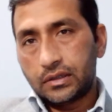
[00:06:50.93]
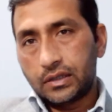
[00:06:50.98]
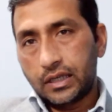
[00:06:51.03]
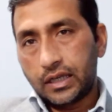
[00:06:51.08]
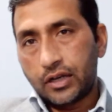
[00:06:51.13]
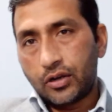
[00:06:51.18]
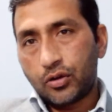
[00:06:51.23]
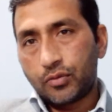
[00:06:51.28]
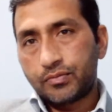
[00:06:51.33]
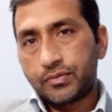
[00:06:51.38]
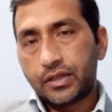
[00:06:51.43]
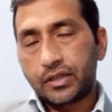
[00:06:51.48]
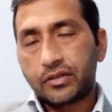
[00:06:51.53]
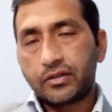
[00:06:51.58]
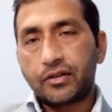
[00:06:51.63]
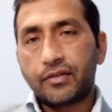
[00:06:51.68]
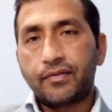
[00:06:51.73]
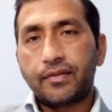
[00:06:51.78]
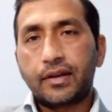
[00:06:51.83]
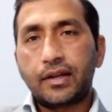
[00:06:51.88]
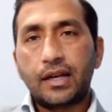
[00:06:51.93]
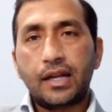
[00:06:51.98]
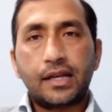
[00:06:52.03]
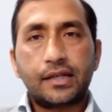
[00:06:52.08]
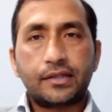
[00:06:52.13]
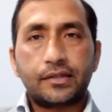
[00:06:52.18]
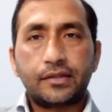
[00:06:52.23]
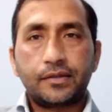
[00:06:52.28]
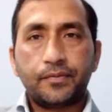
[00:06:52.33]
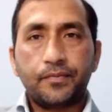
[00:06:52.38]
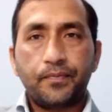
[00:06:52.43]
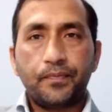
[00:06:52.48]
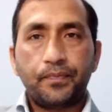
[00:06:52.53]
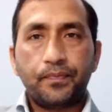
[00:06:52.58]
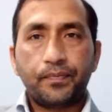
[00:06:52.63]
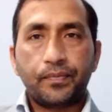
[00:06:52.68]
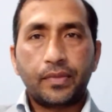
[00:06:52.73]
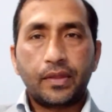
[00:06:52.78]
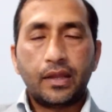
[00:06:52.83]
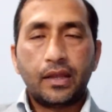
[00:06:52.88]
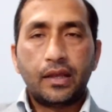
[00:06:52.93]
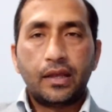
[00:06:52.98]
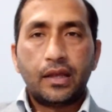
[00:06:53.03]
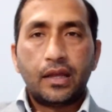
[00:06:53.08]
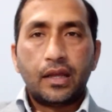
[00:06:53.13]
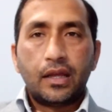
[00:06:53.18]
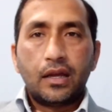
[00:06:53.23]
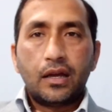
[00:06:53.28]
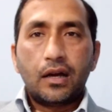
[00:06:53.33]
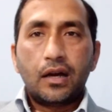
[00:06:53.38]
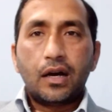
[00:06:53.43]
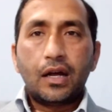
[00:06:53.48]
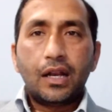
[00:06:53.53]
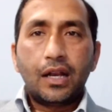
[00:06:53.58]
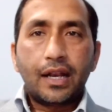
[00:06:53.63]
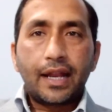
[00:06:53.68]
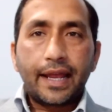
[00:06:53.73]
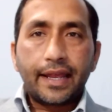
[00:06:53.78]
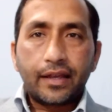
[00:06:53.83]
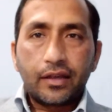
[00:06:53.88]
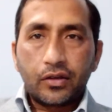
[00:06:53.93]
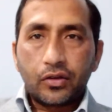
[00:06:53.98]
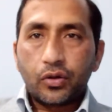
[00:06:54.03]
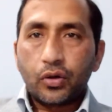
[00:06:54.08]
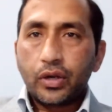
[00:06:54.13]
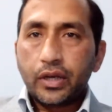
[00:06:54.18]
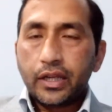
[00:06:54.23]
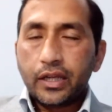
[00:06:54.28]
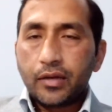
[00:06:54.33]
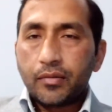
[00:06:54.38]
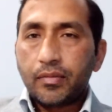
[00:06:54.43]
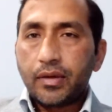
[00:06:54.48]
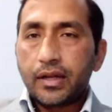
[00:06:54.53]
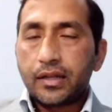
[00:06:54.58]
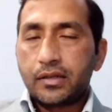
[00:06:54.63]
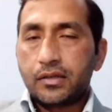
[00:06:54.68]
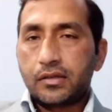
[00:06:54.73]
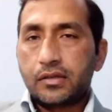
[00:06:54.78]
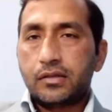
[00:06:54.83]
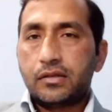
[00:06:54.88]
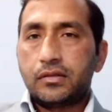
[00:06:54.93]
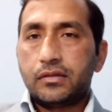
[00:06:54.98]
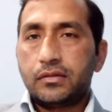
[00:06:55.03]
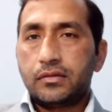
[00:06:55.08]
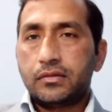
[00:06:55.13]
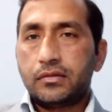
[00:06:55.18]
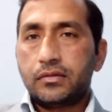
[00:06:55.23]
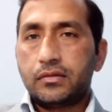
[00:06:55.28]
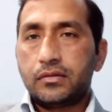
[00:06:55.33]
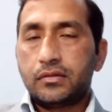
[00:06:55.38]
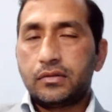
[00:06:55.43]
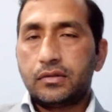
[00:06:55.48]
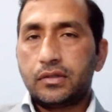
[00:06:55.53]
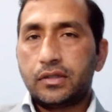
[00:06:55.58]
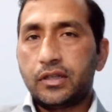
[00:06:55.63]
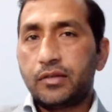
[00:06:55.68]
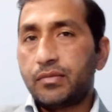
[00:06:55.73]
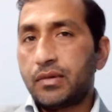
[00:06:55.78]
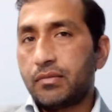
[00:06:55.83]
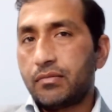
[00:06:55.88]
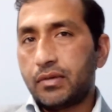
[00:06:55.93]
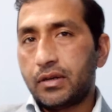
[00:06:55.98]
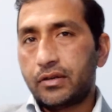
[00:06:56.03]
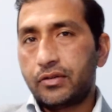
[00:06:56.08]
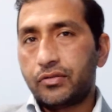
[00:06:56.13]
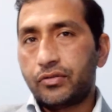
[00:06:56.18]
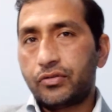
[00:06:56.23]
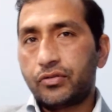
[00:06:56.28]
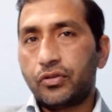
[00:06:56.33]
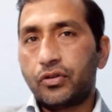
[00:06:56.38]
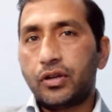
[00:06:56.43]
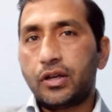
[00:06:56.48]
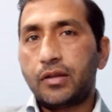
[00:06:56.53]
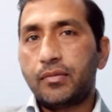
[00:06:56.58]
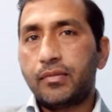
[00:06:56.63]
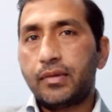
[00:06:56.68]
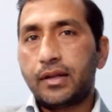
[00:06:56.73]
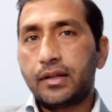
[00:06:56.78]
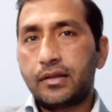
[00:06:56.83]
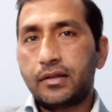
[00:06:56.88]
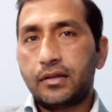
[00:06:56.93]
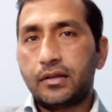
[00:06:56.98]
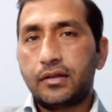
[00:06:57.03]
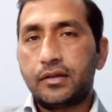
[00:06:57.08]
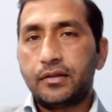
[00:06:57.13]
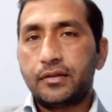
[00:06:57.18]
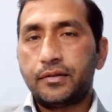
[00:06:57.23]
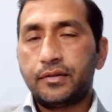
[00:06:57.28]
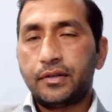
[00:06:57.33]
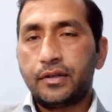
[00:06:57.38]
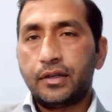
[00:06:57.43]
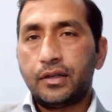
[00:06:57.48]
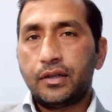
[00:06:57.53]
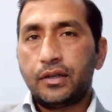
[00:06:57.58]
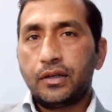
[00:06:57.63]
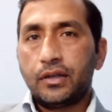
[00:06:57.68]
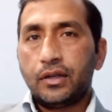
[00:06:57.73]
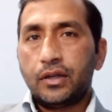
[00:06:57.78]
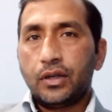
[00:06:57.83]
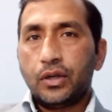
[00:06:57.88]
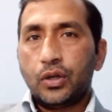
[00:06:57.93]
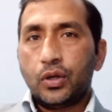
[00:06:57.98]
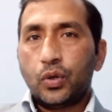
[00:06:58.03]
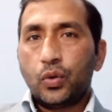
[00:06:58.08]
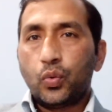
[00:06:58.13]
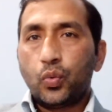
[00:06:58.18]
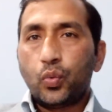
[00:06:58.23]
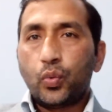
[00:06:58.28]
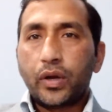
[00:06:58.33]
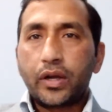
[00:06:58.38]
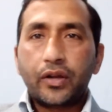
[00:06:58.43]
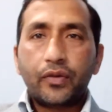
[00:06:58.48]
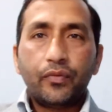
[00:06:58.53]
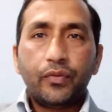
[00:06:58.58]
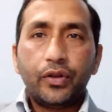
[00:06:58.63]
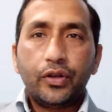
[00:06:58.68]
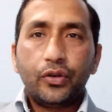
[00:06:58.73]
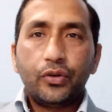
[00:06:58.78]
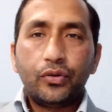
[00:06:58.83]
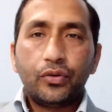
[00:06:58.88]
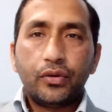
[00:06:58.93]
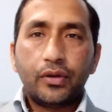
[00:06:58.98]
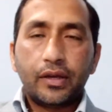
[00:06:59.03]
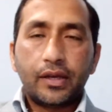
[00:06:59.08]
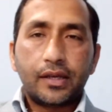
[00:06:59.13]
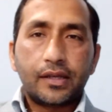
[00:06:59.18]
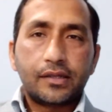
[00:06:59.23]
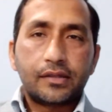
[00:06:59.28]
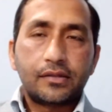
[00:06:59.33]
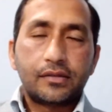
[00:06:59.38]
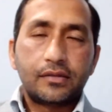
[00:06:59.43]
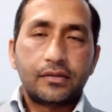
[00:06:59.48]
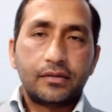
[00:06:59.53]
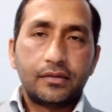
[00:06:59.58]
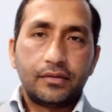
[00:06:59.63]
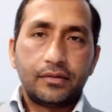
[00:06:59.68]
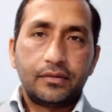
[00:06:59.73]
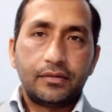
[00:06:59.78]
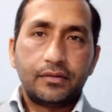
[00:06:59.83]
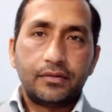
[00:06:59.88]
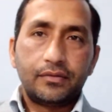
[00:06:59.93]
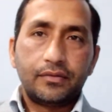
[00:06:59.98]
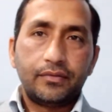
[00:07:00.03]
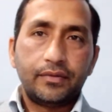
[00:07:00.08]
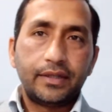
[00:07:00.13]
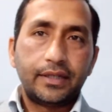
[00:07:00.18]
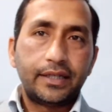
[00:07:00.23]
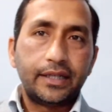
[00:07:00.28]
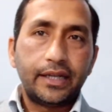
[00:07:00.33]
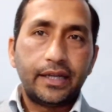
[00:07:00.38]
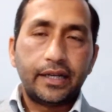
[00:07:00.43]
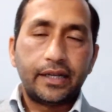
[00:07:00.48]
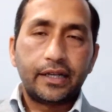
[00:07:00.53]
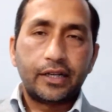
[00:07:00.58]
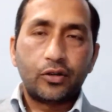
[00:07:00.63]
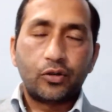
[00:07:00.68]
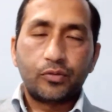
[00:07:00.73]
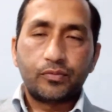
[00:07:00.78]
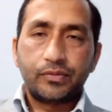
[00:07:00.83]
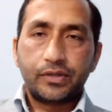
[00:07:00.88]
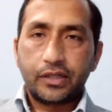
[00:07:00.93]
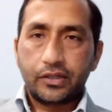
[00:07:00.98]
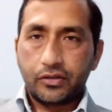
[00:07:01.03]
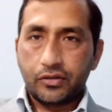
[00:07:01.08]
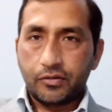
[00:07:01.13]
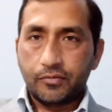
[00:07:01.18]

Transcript: an object of a class. Unlike calling a method, remember, to call a method, what we do is we create an object